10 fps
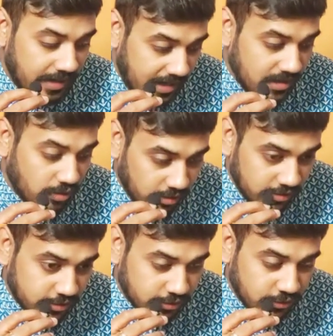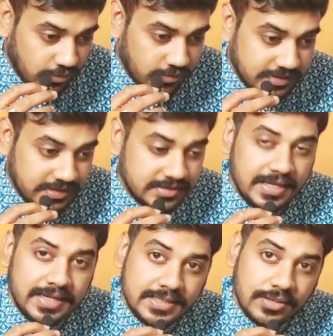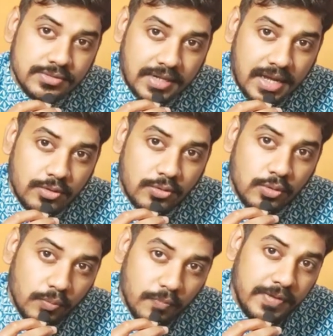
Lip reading: And also this 8th house Rahu